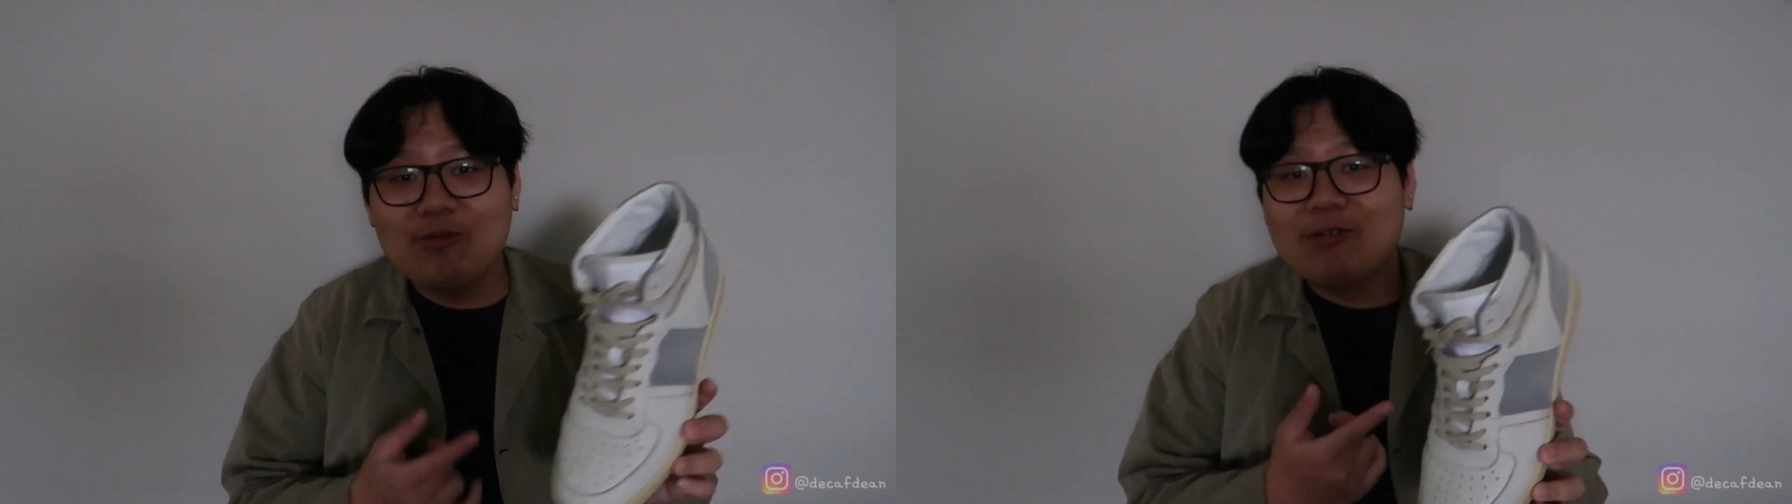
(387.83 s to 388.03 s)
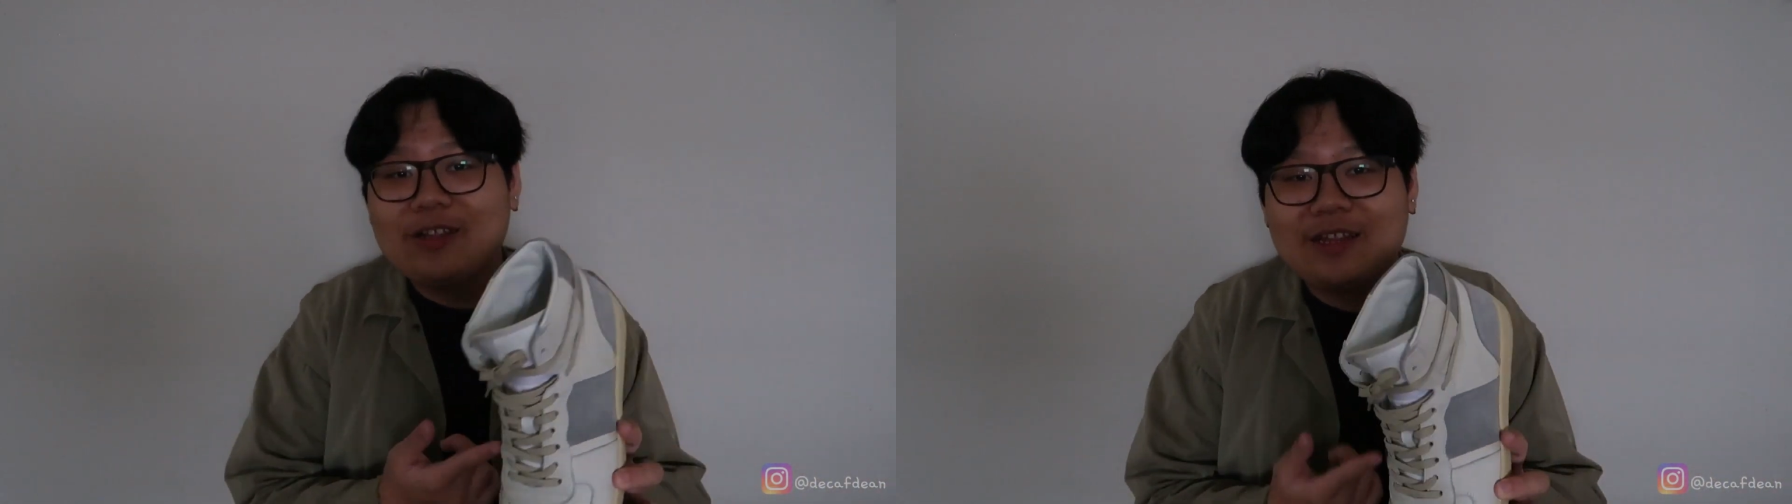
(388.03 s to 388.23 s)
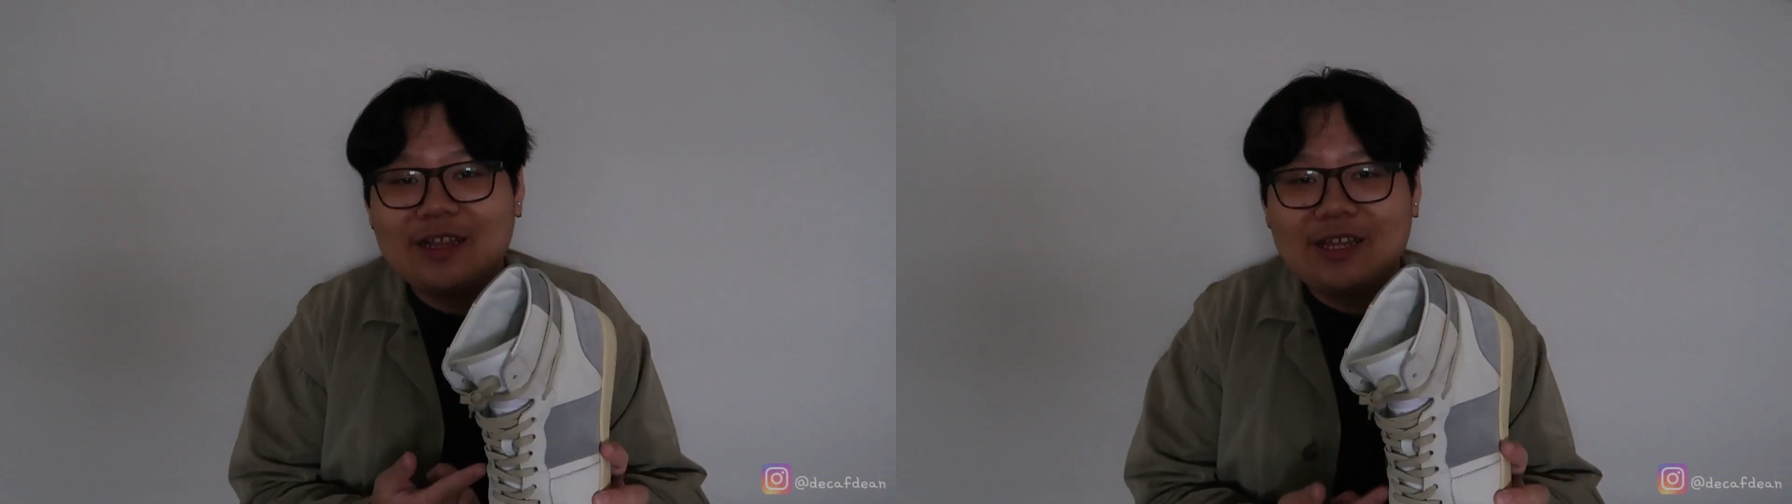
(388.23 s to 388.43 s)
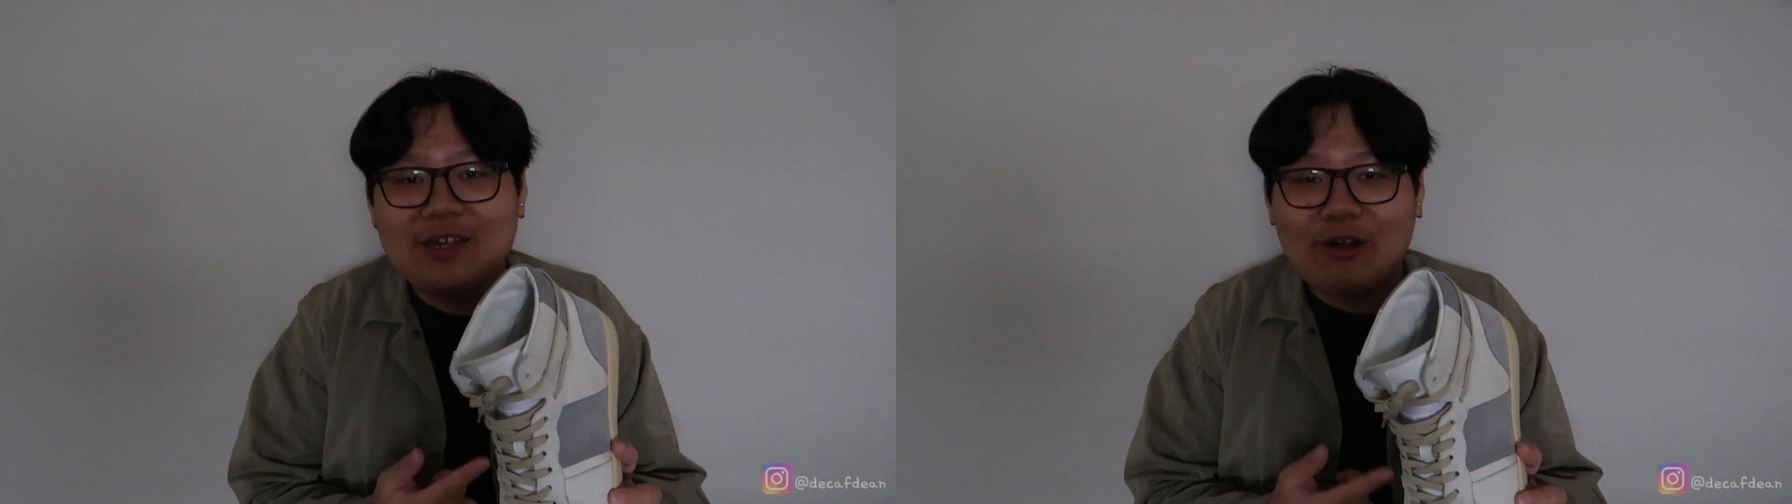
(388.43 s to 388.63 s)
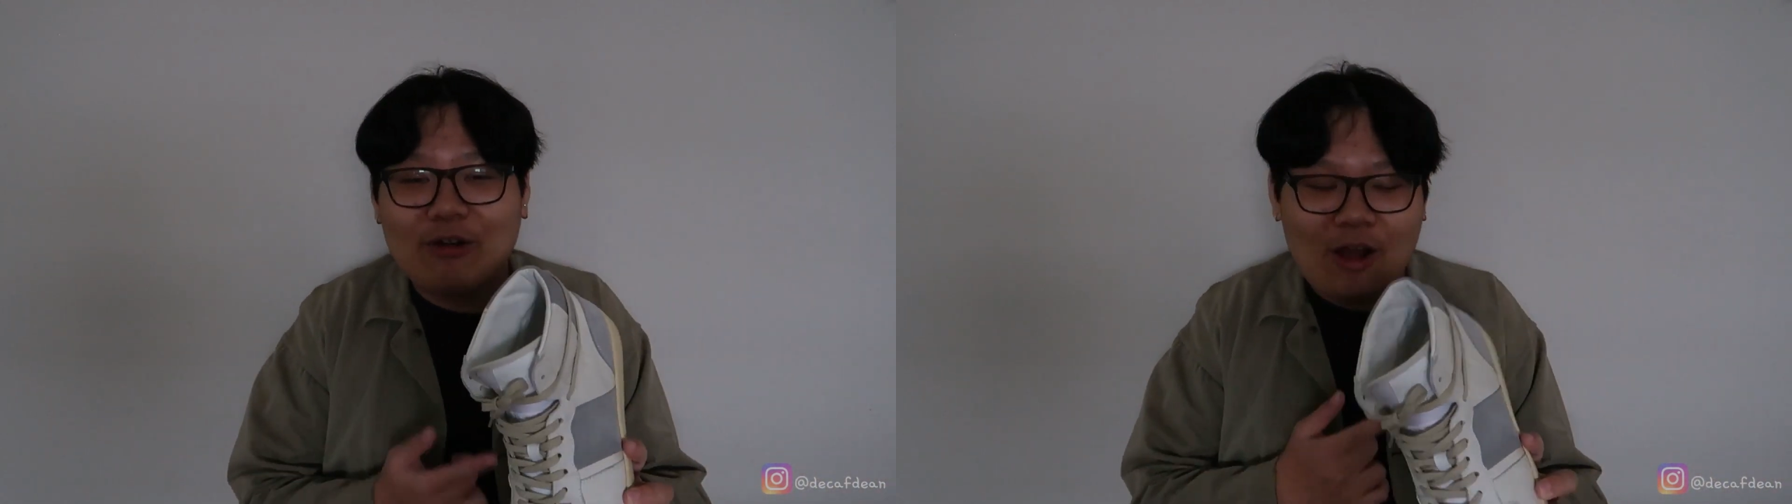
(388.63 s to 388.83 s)
you wouldn't think
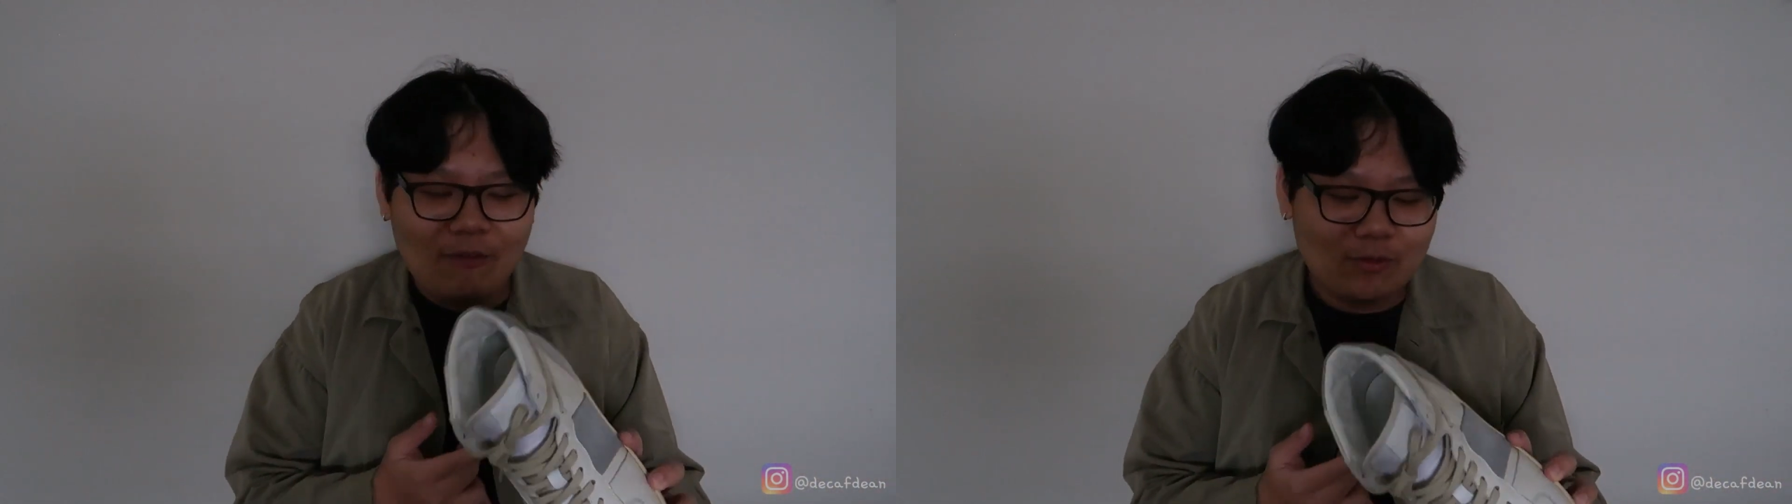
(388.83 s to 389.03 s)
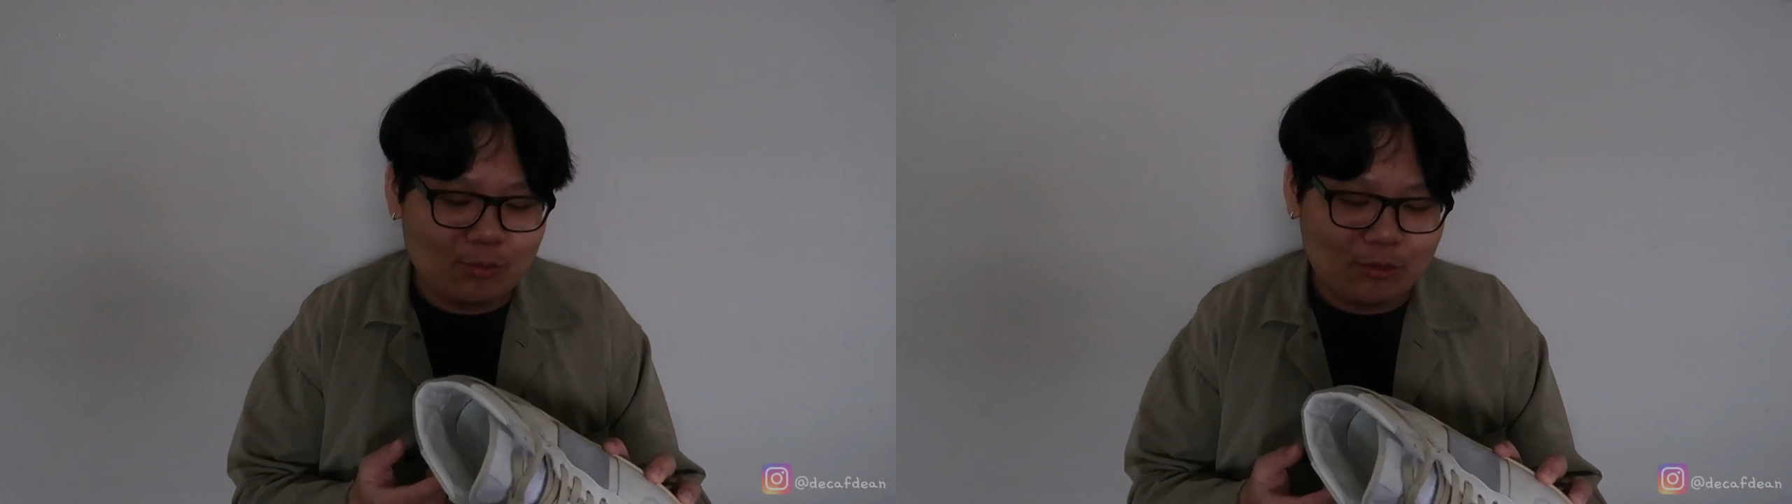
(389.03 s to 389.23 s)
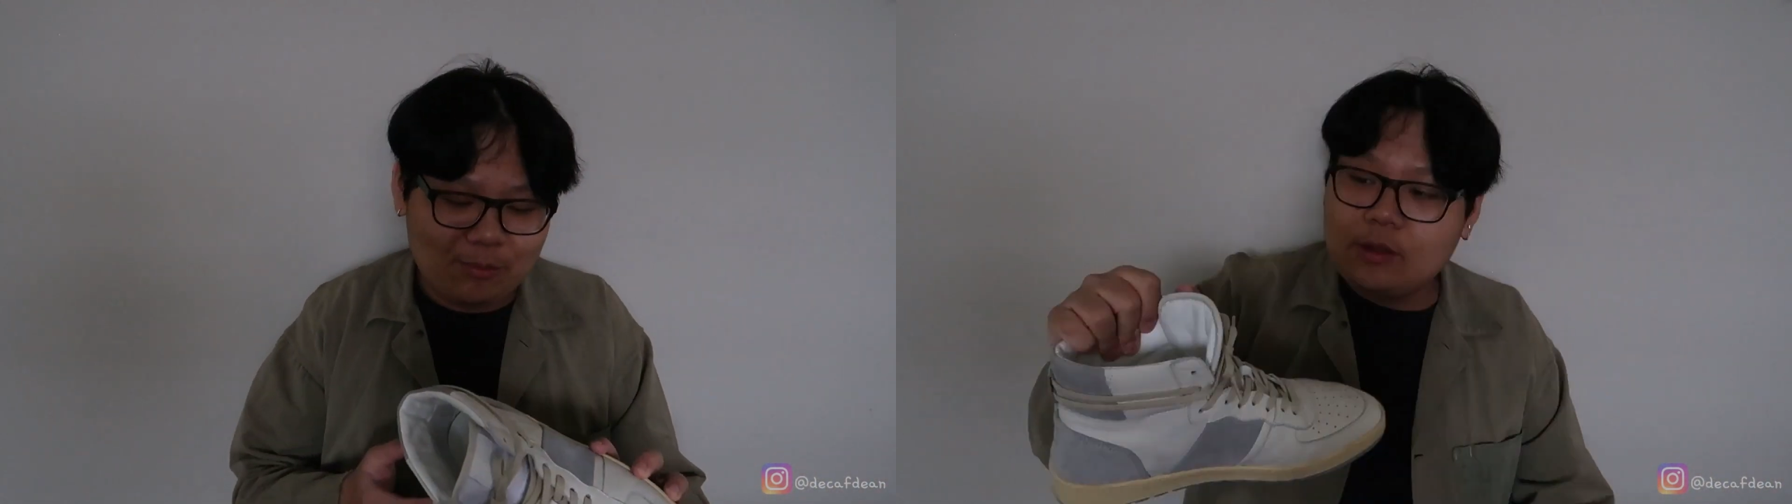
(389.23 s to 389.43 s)
these are comfortable.